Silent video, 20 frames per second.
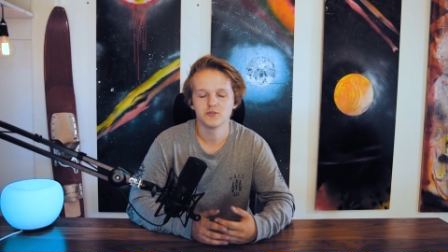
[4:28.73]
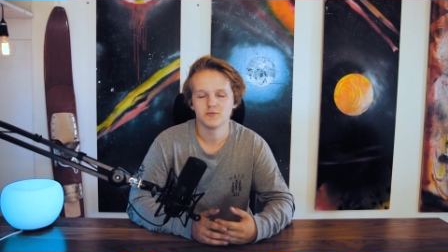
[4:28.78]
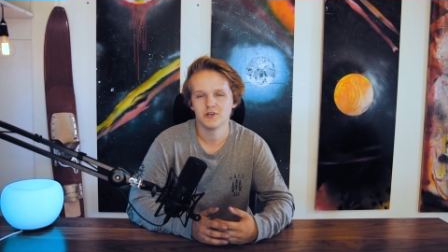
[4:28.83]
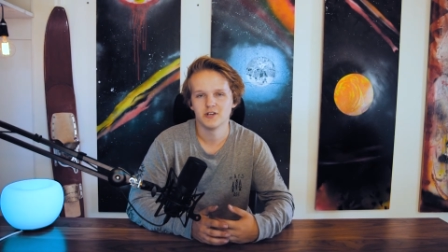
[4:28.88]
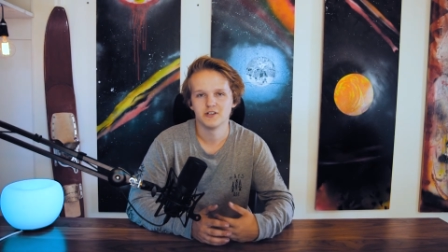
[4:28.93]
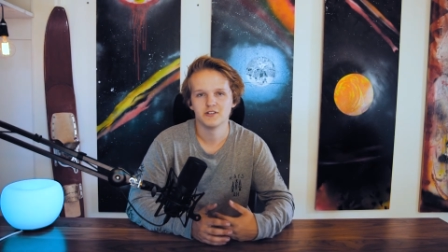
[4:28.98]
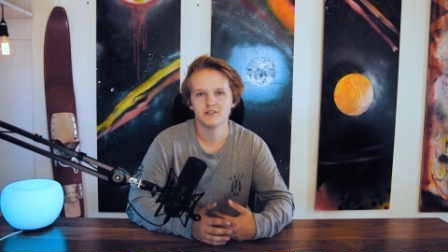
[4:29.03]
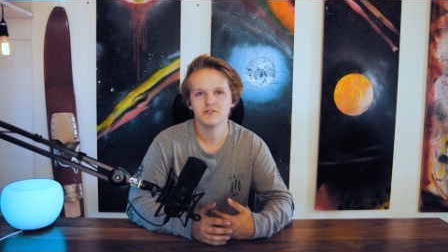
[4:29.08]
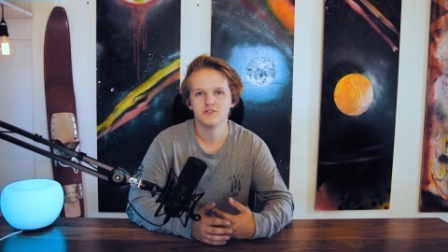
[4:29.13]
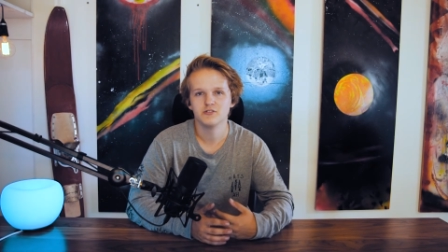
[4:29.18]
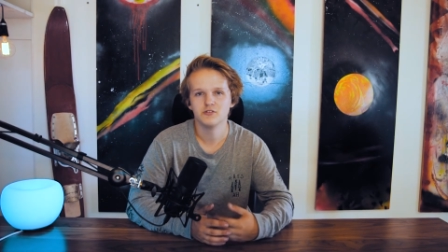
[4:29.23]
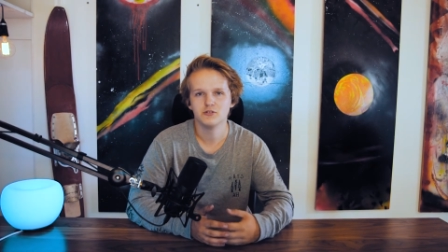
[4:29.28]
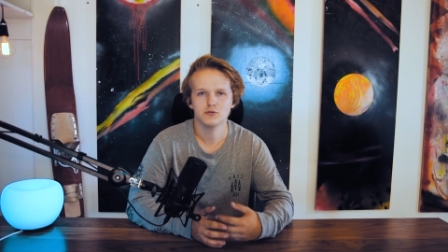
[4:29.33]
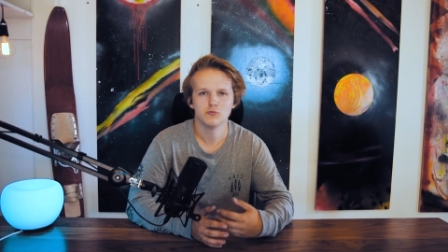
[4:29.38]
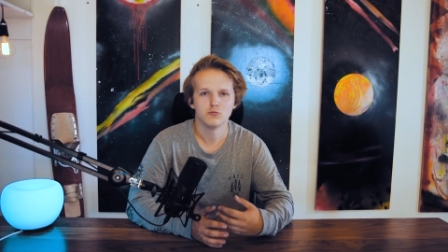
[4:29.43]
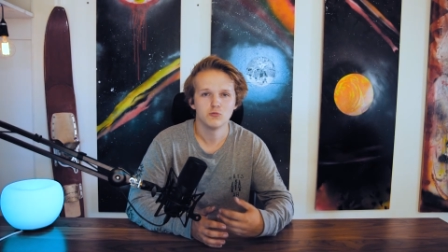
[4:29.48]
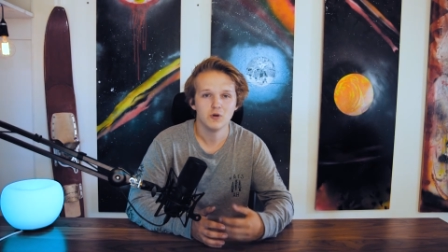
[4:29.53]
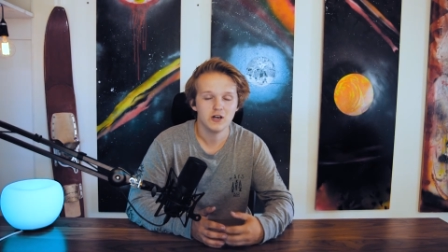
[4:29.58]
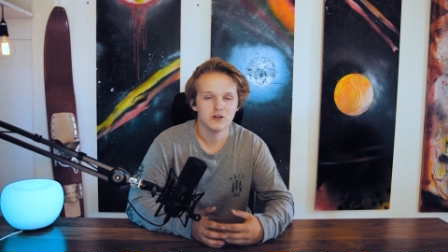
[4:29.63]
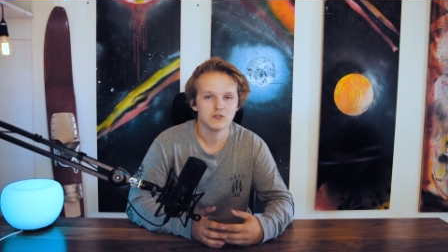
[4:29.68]
but I didn't use
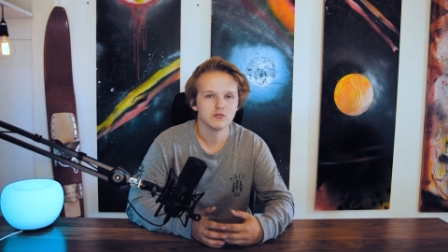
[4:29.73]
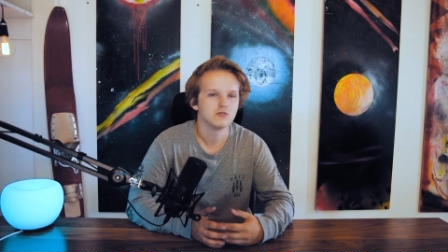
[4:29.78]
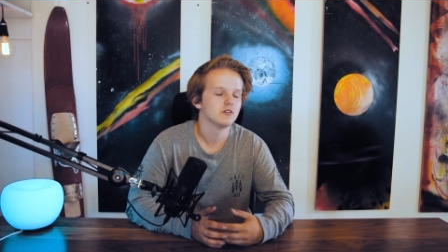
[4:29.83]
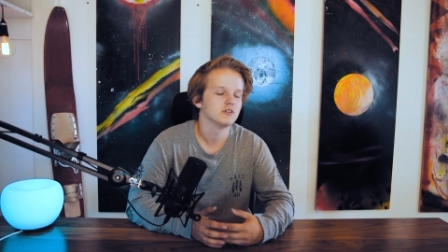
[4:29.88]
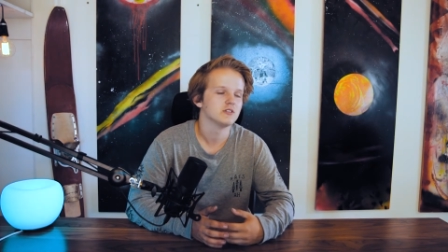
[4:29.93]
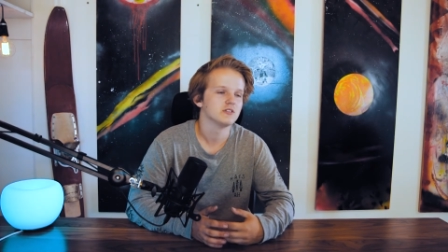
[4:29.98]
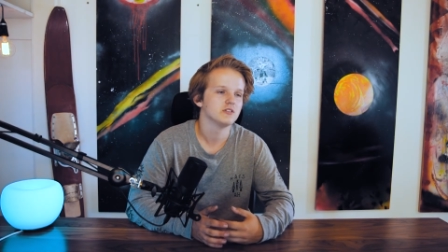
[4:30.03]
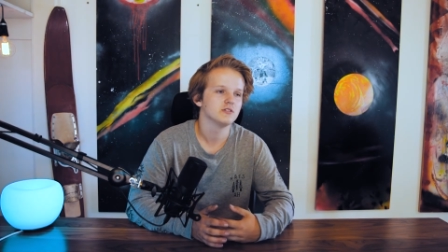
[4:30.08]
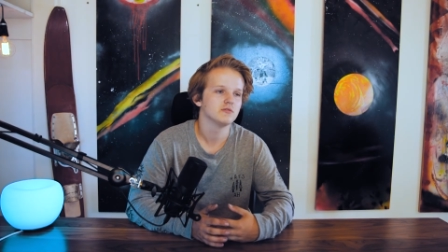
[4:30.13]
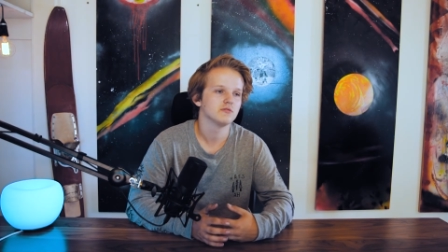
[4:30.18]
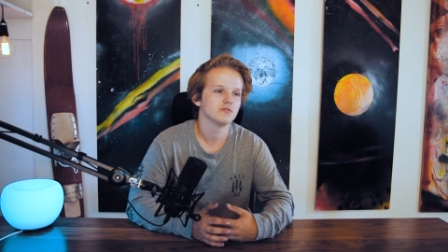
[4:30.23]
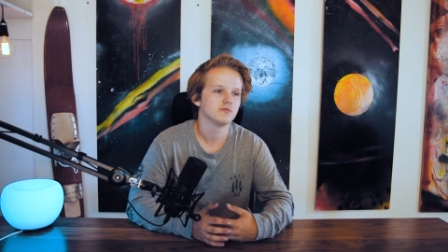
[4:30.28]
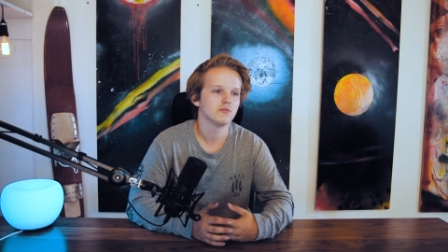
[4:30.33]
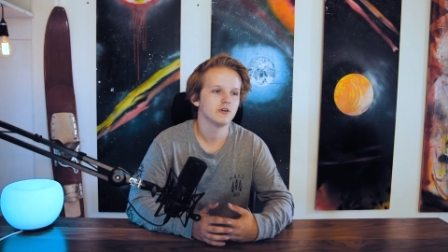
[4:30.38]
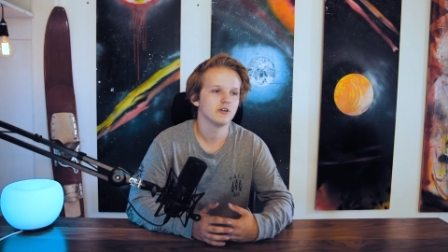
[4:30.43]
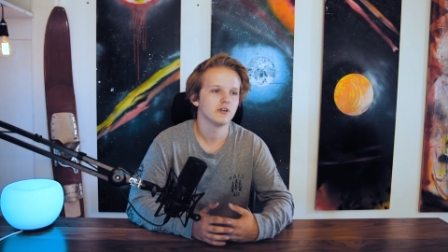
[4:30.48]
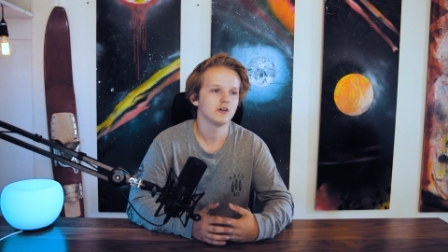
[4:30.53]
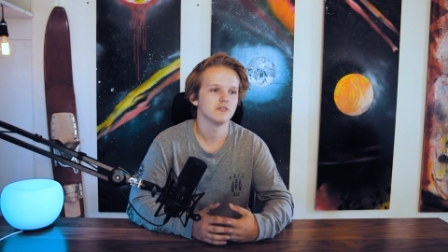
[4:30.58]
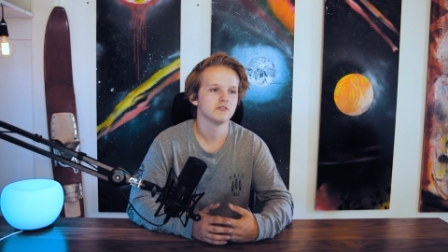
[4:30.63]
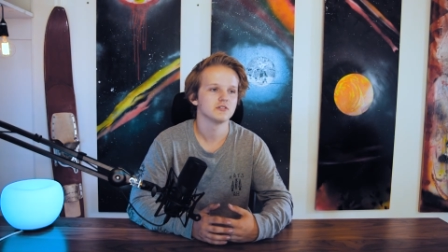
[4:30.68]
it well because this was
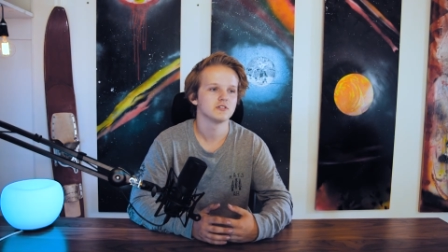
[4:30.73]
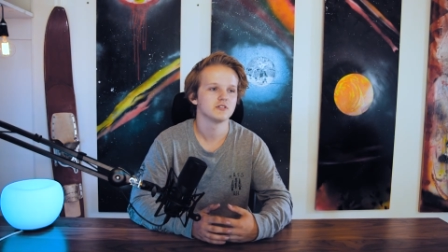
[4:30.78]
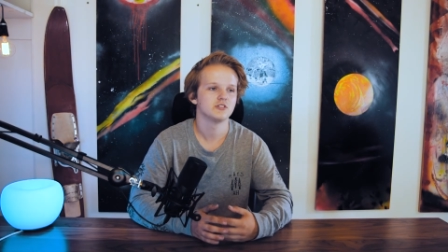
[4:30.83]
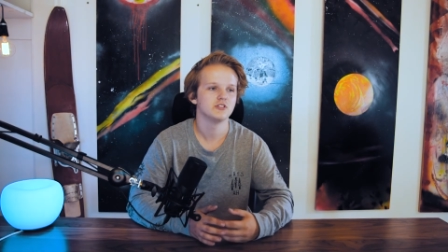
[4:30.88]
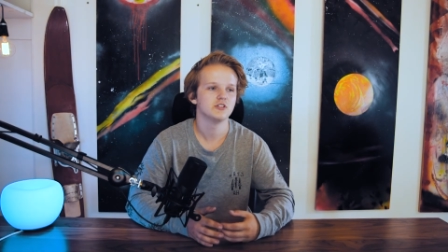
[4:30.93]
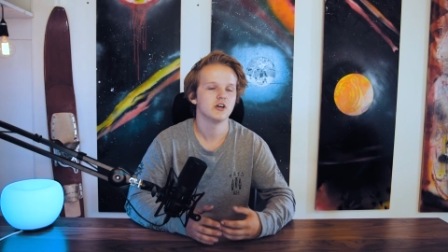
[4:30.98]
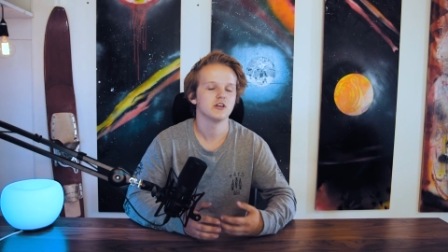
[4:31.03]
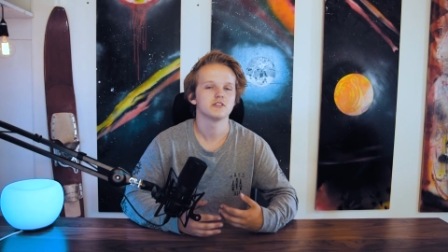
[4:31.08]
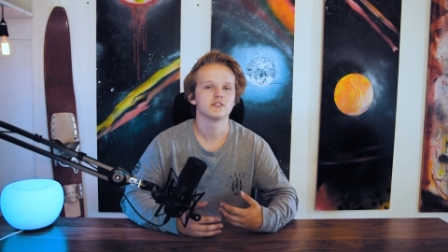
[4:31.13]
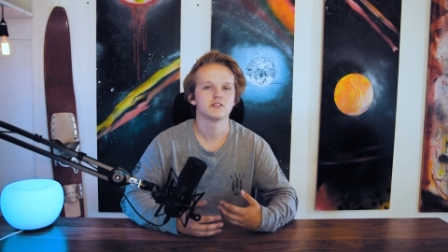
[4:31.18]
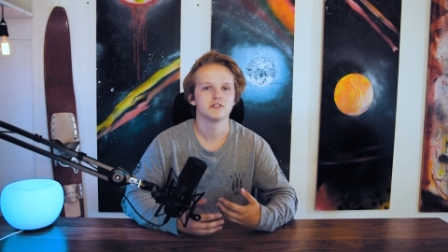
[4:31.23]
when I was just